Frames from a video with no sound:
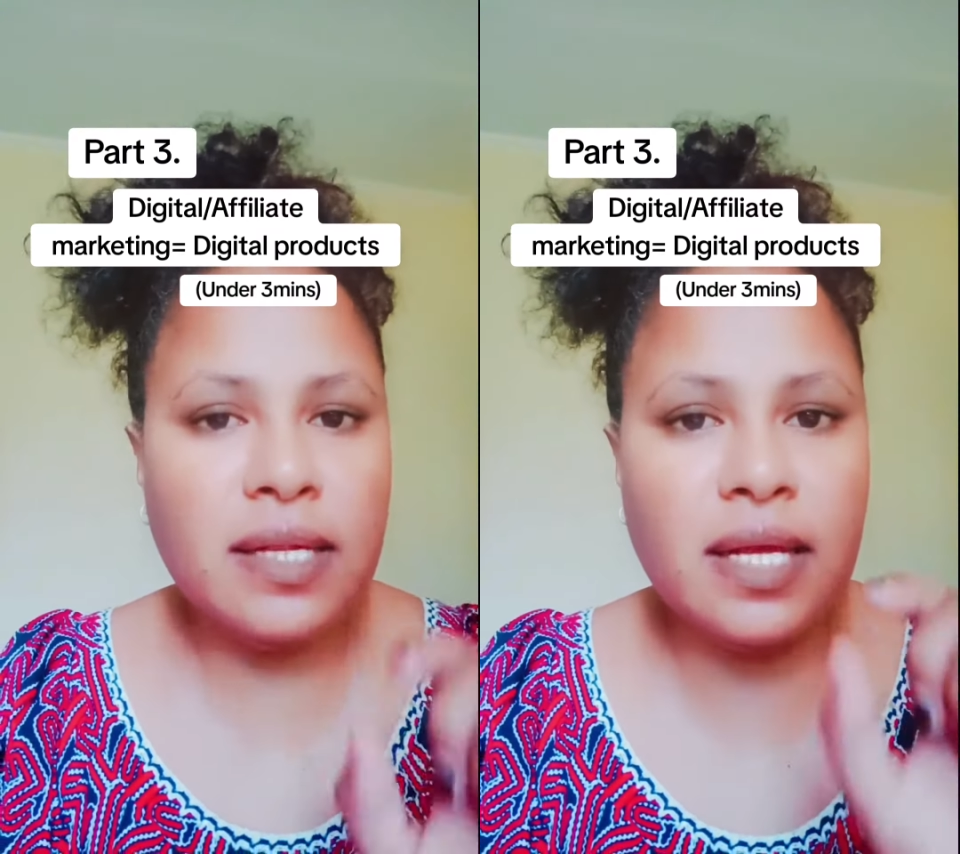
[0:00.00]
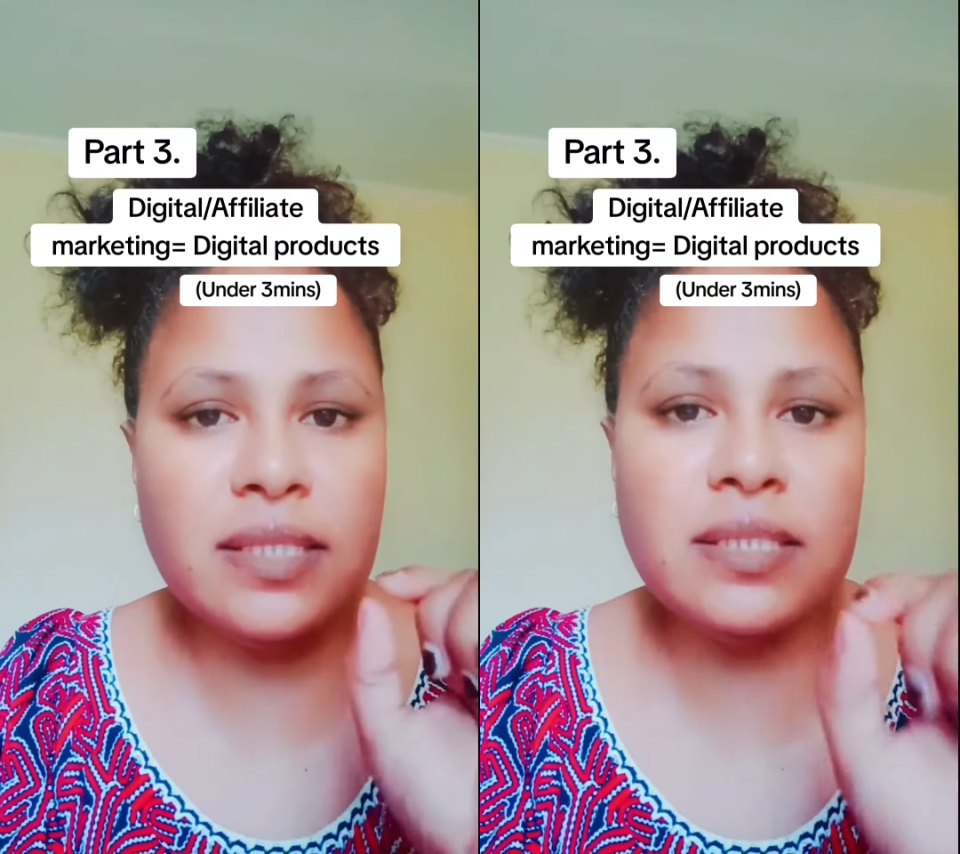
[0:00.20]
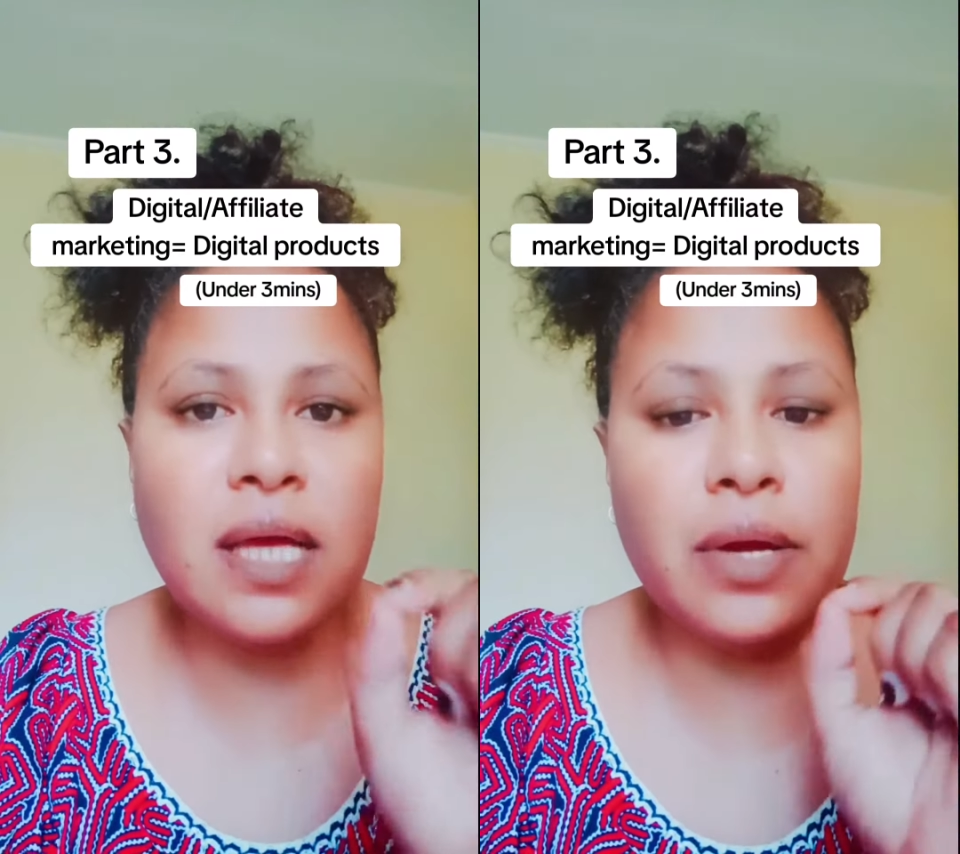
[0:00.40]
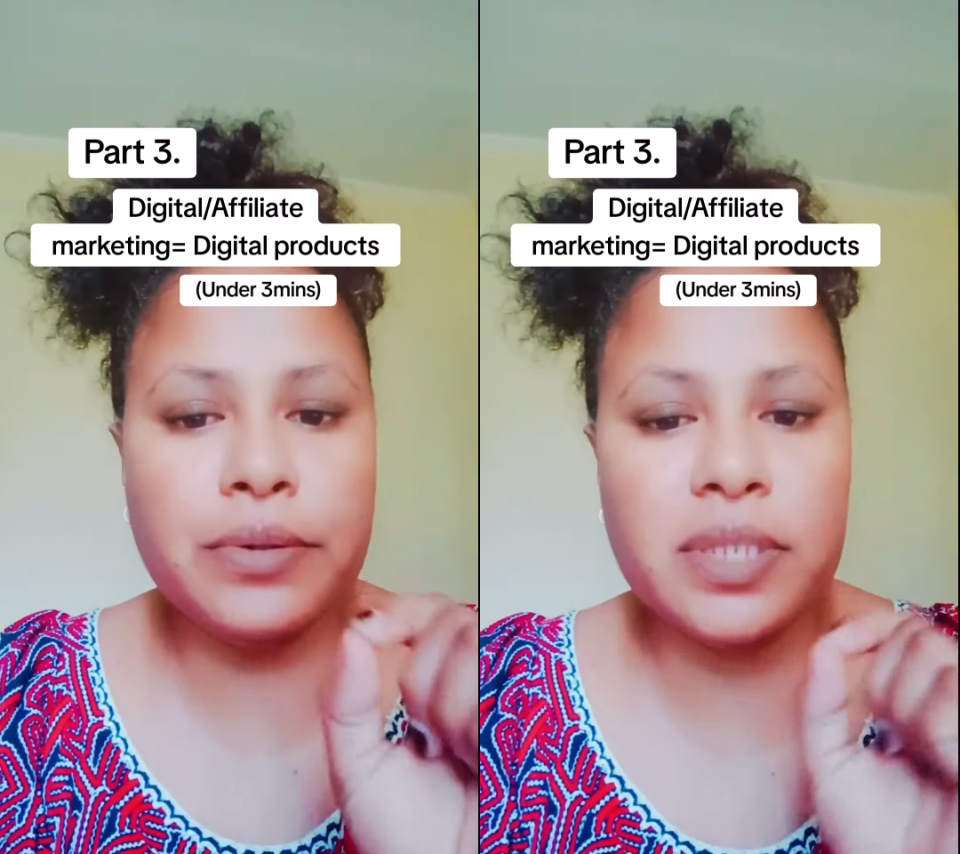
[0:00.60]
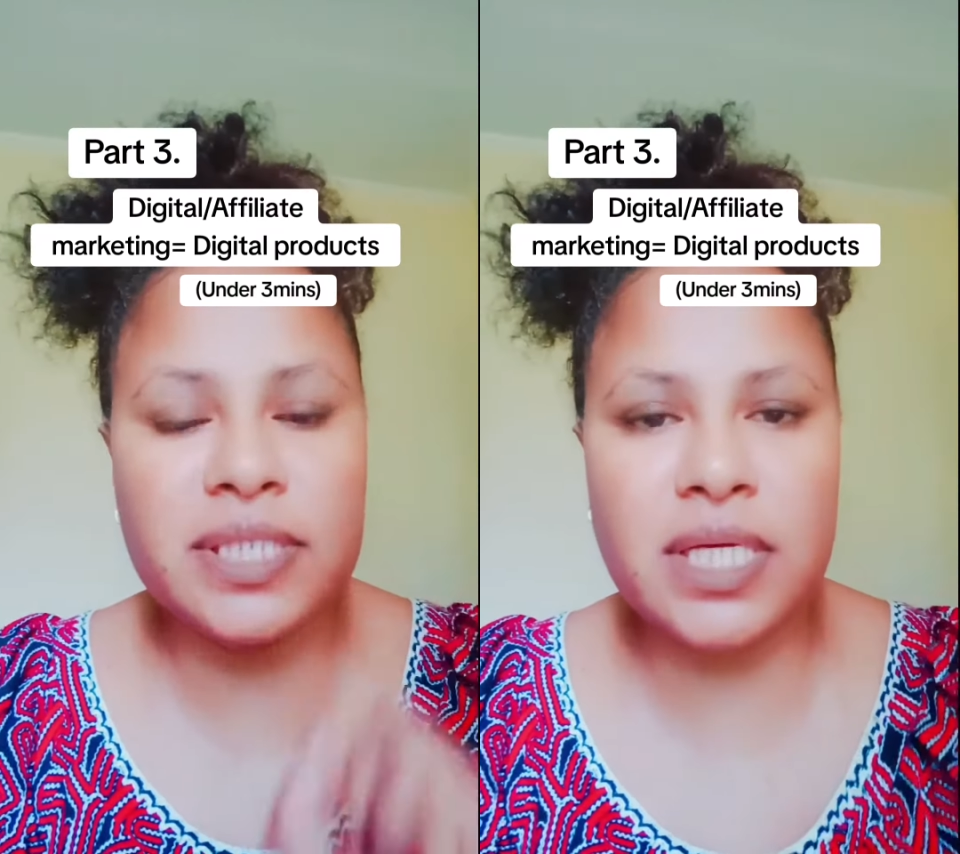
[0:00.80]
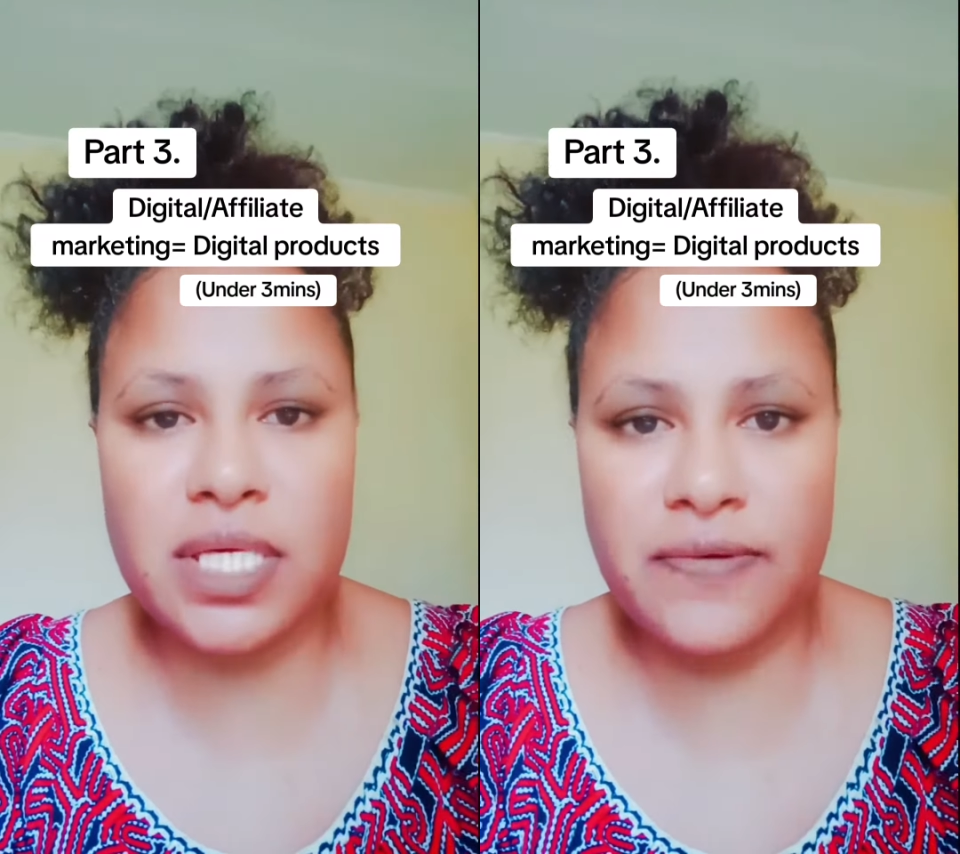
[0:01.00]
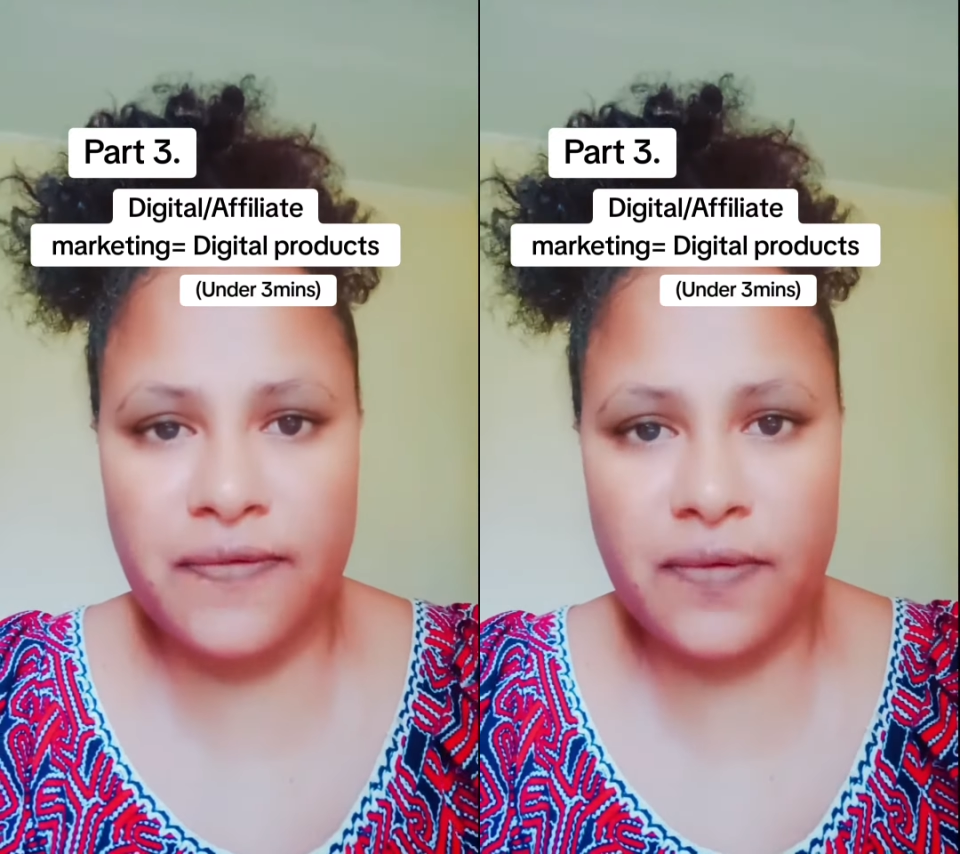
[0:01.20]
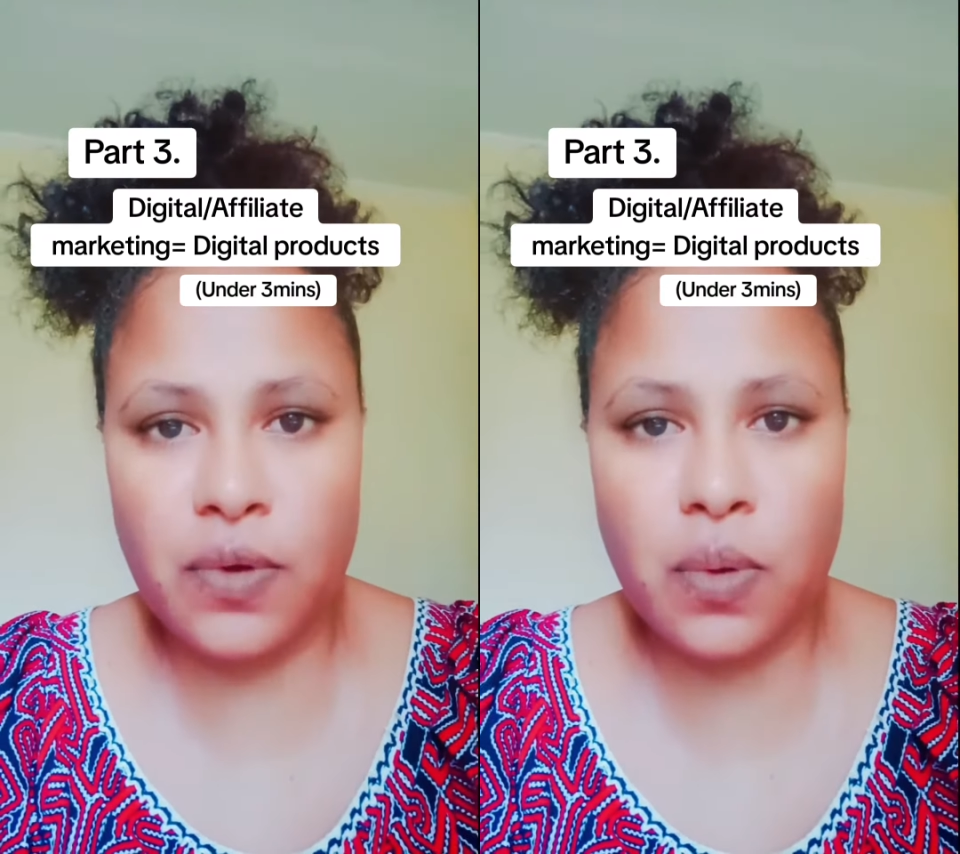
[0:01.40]
That is how drastic
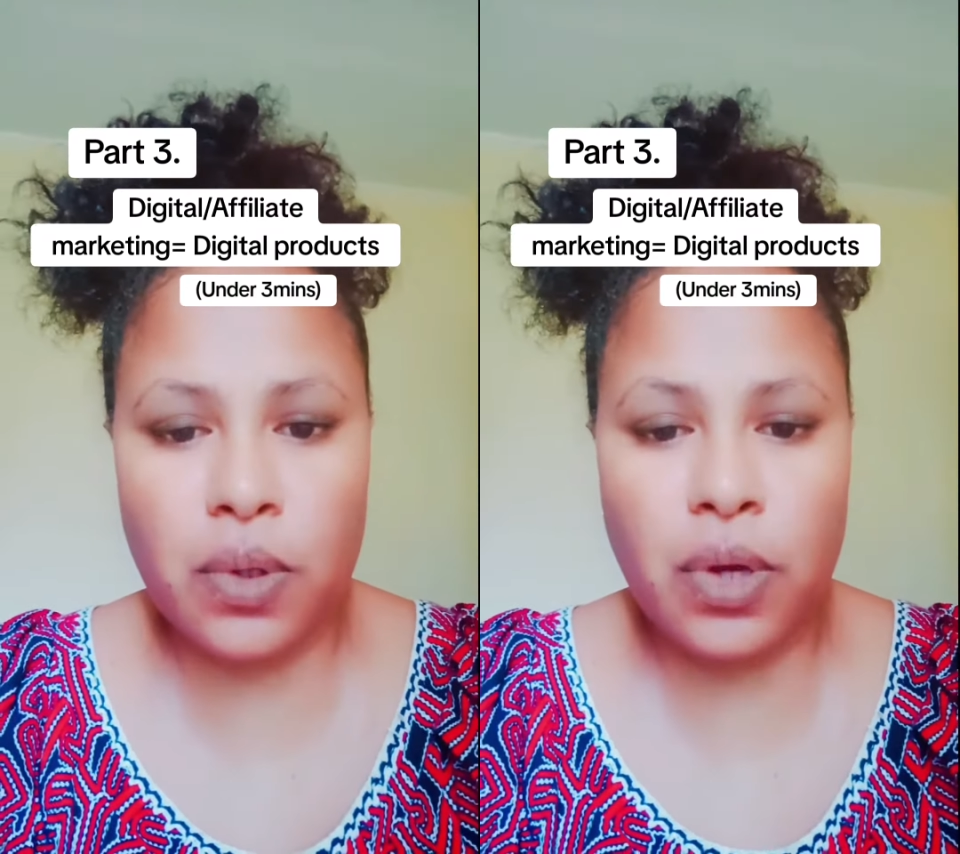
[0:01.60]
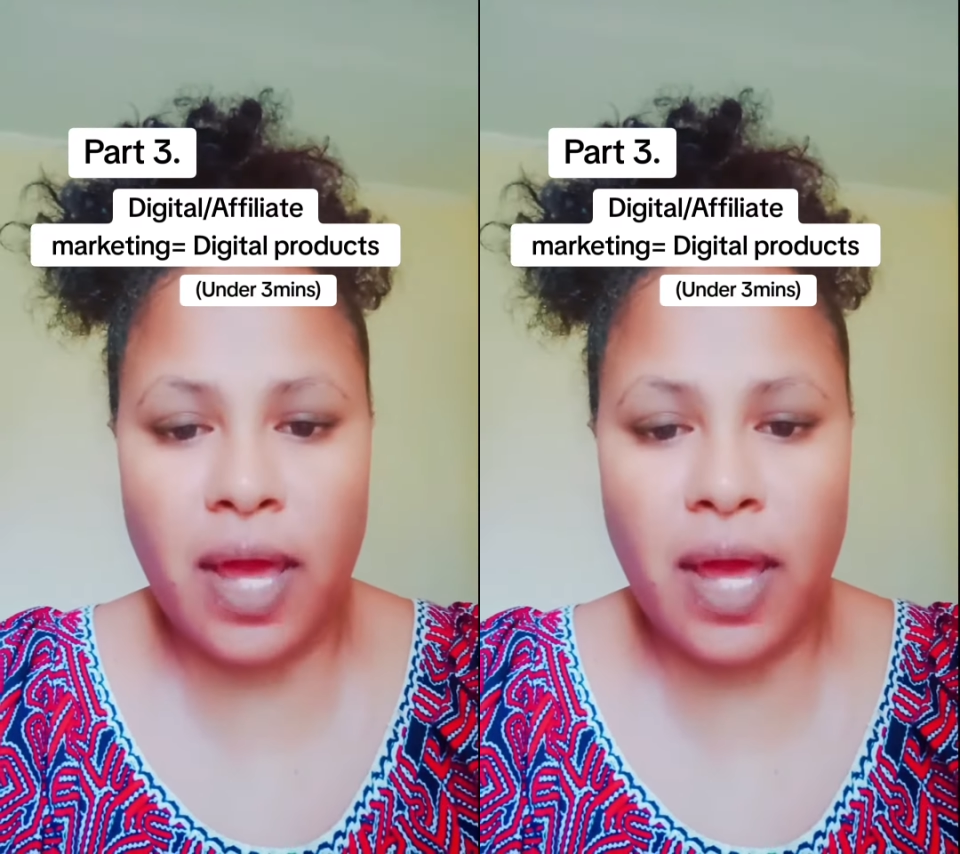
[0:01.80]
you